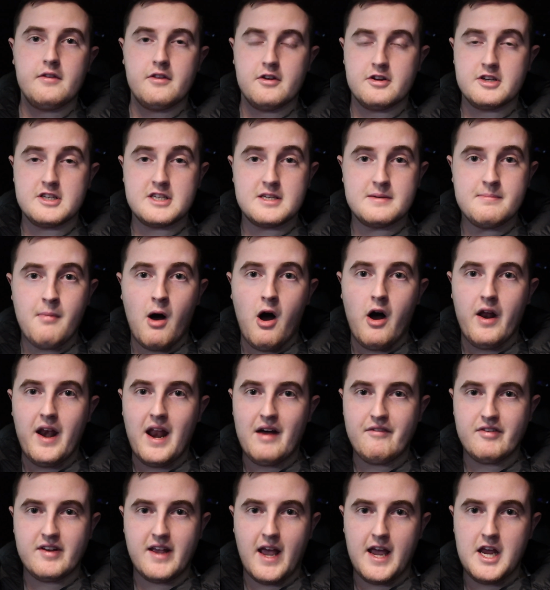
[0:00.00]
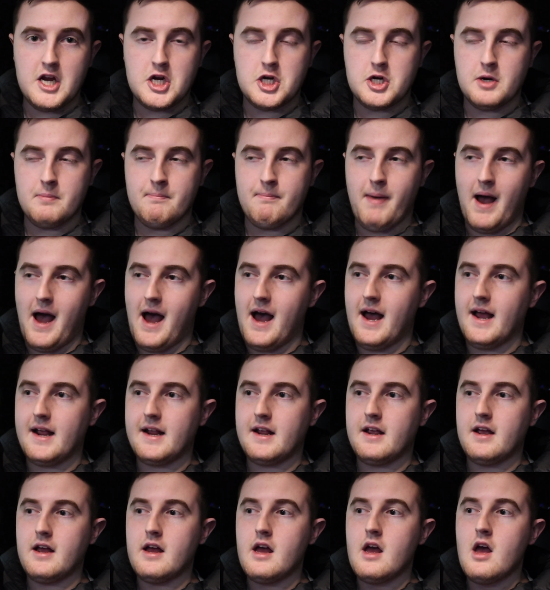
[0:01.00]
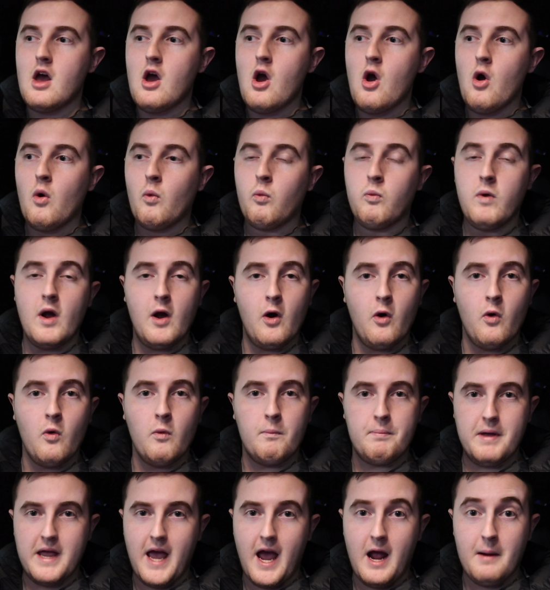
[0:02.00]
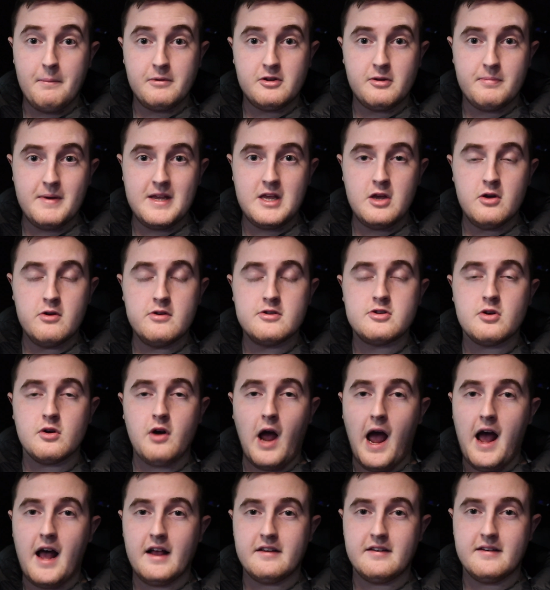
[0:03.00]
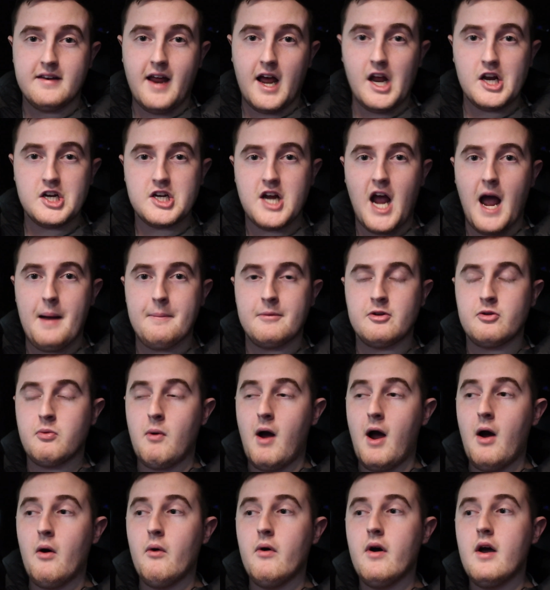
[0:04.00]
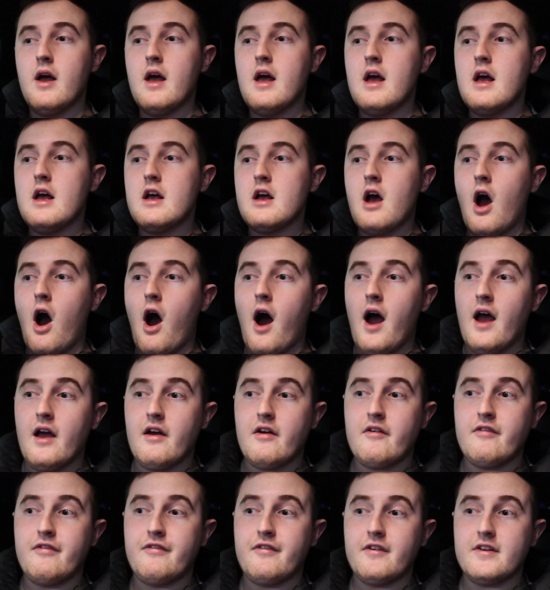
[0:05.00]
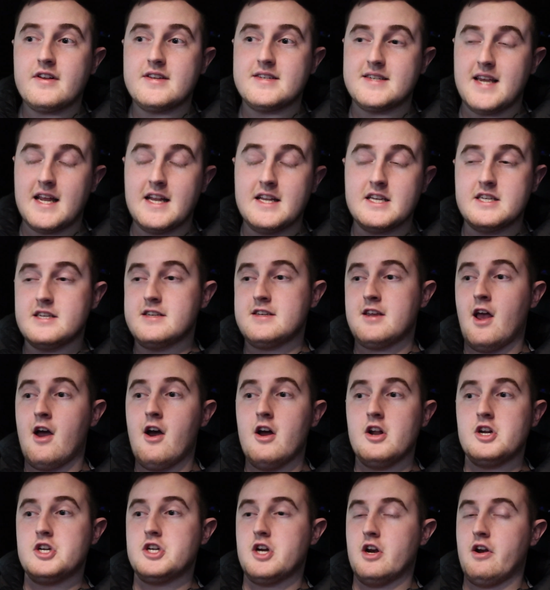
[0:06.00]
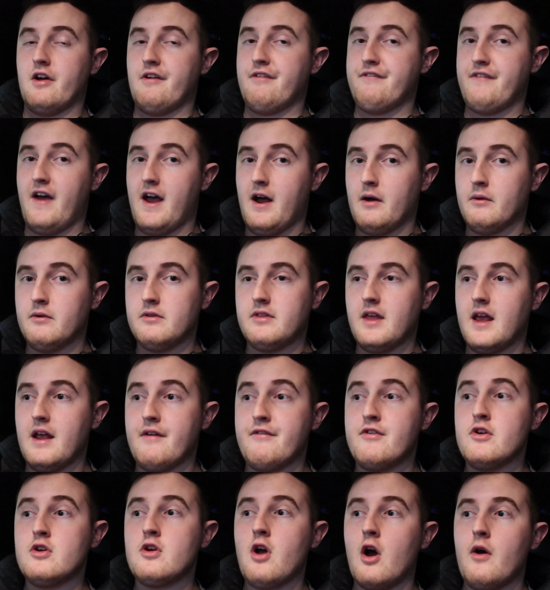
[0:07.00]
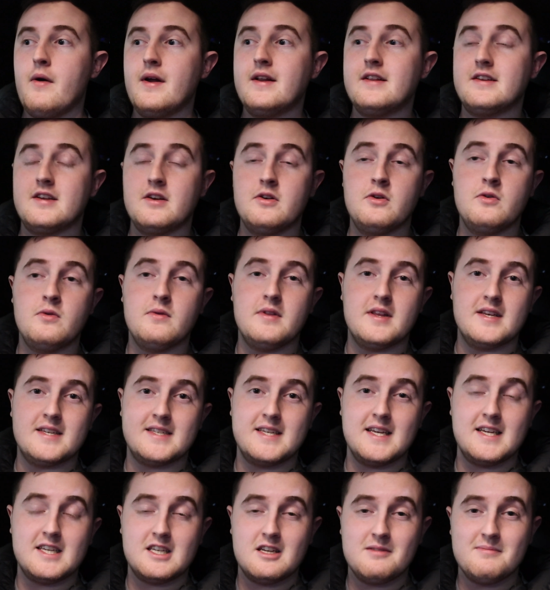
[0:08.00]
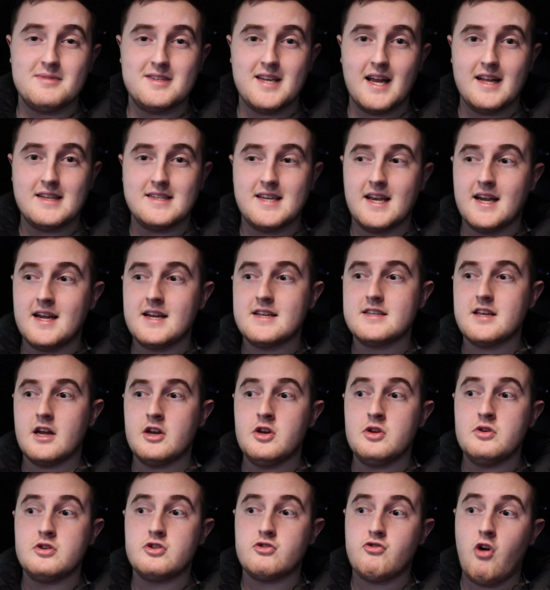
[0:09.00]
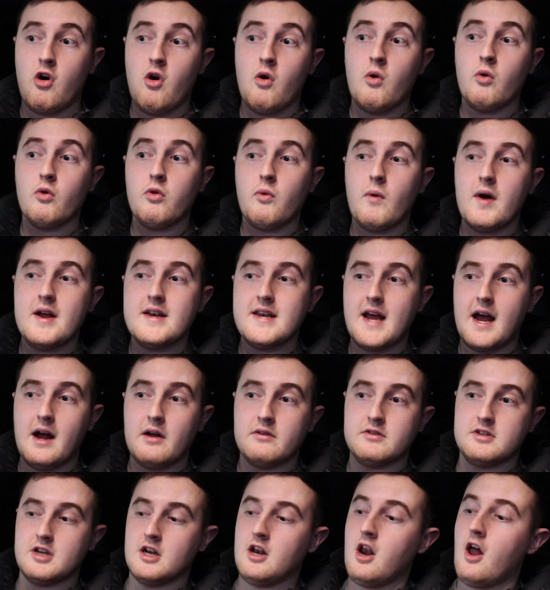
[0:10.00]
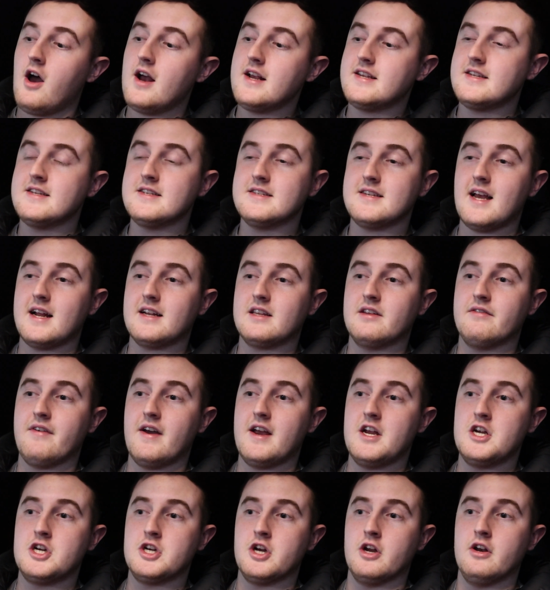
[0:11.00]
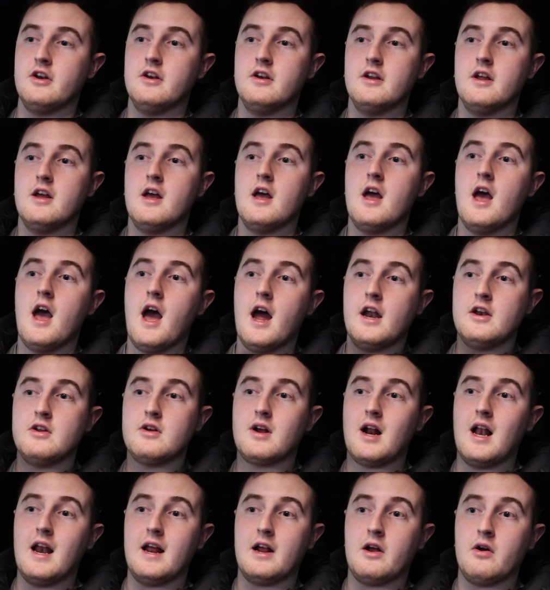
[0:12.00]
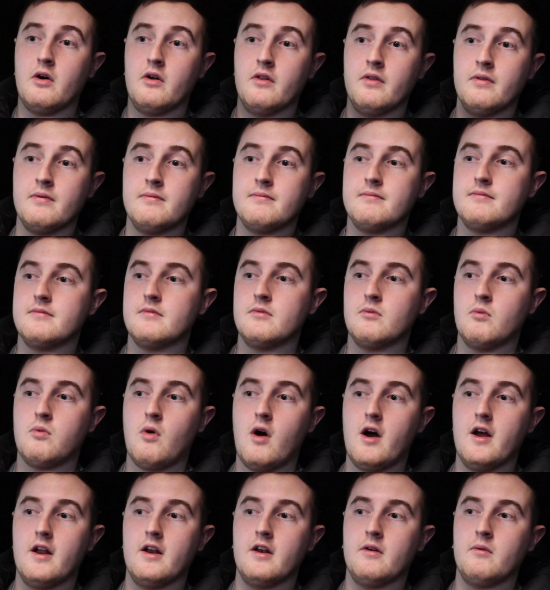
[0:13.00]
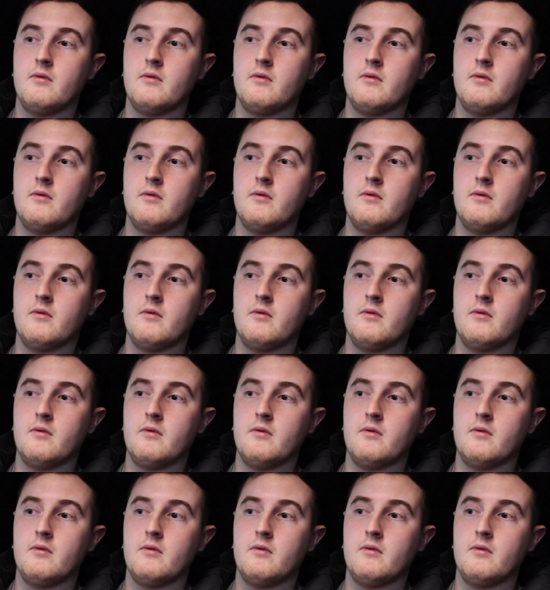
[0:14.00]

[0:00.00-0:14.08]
smart navigation pack will be able to be used as a dash cam as well. I've since searched and I've found that if you go into the system settings and you scroll all the way down to license activation and you click on what